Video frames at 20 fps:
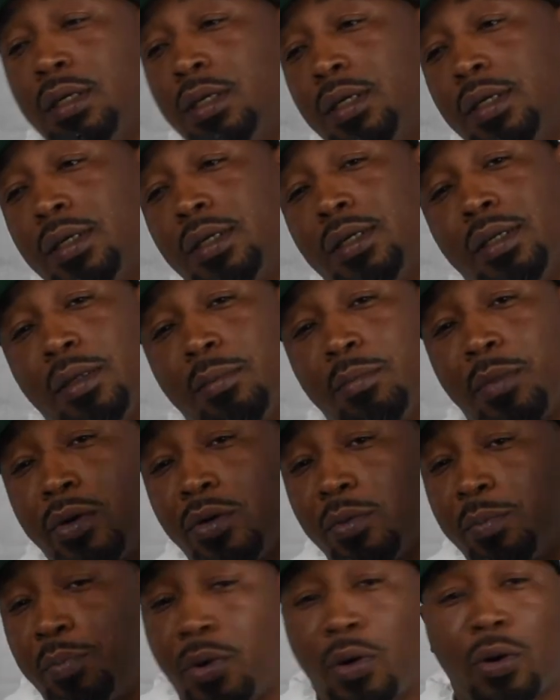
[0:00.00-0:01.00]

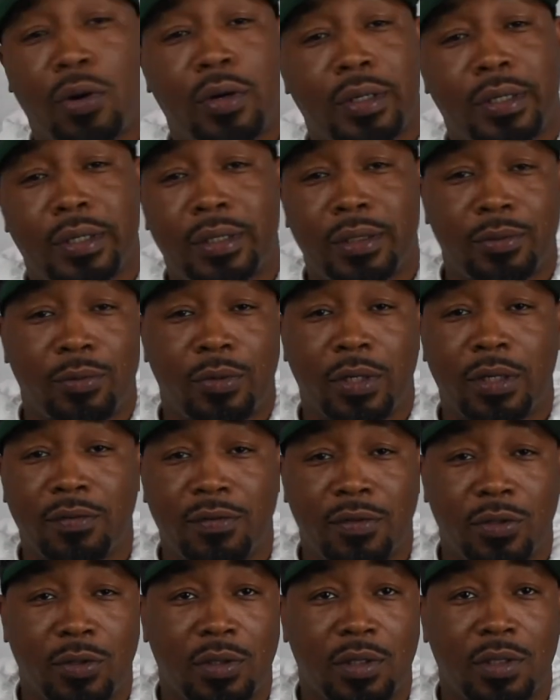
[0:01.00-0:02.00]
Lamert Park,
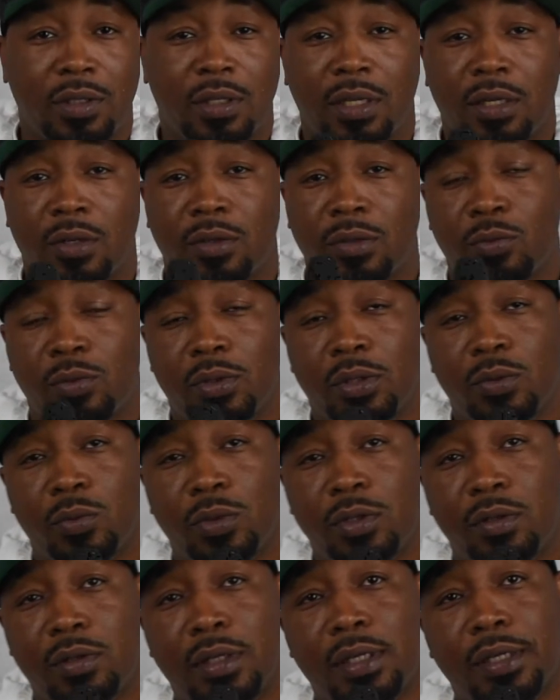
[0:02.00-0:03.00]
wherever you can think,
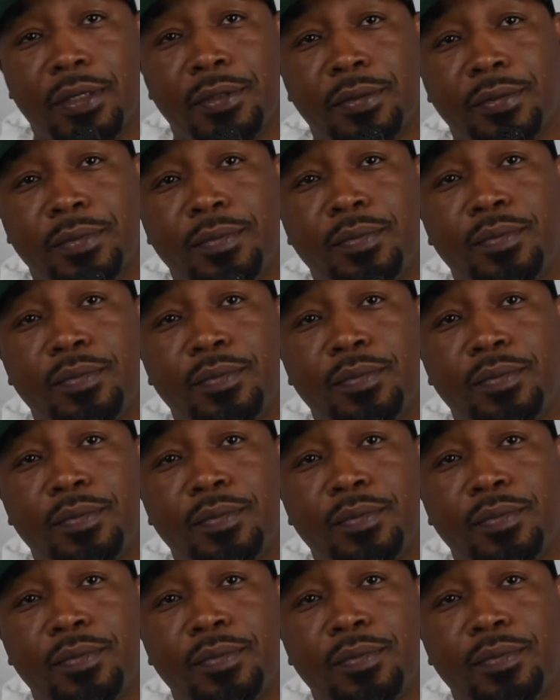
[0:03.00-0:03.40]
we're there.